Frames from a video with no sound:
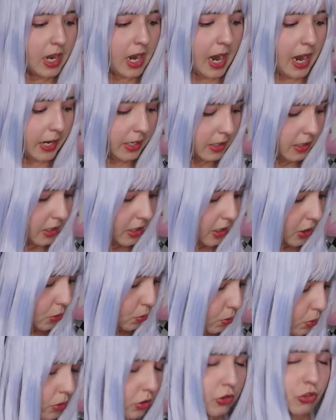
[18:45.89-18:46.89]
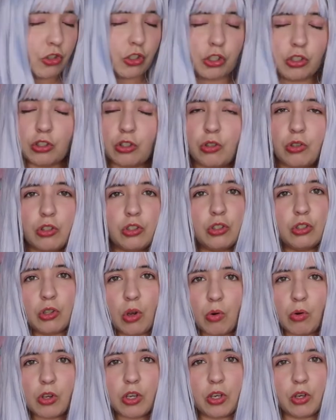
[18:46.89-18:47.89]
And this will just look
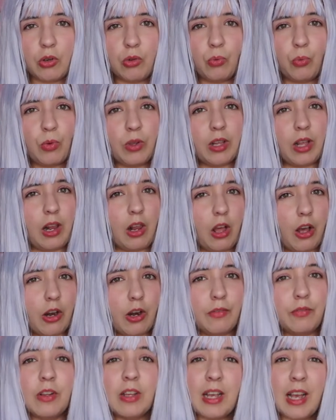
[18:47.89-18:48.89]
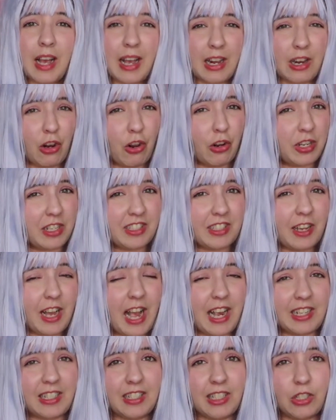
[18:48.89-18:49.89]
so cute with a lot of Lolita
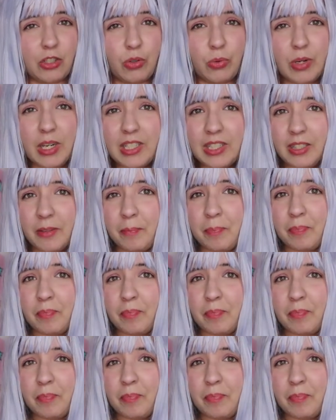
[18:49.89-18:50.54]
accessories.